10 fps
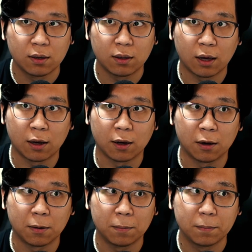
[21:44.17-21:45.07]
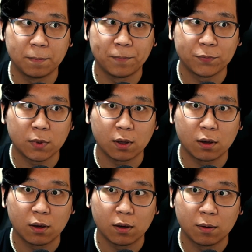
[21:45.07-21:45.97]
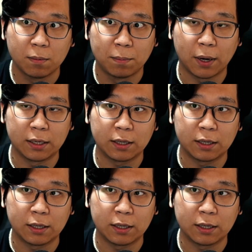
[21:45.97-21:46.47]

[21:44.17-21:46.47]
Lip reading: But